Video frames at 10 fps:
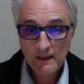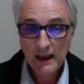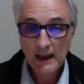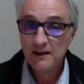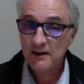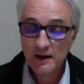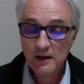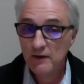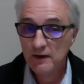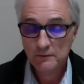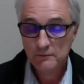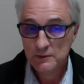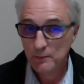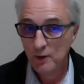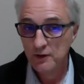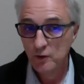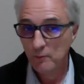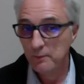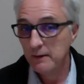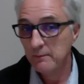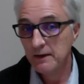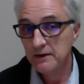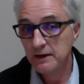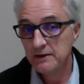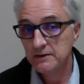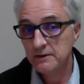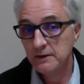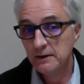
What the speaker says: And in any event, despite it not being mandated,